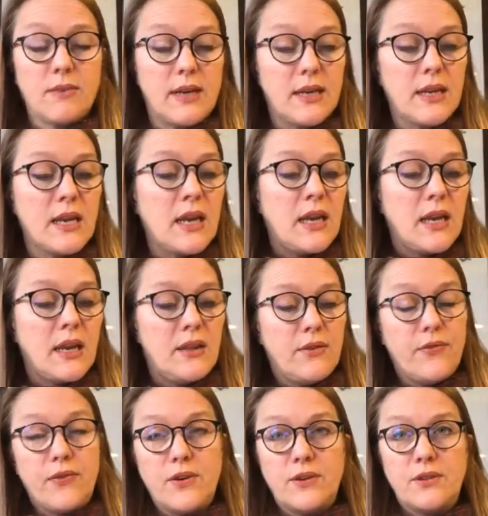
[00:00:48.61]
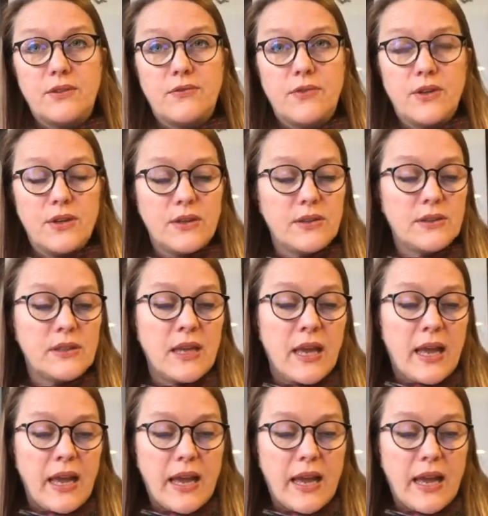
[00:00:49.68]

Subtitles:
one in the first verse,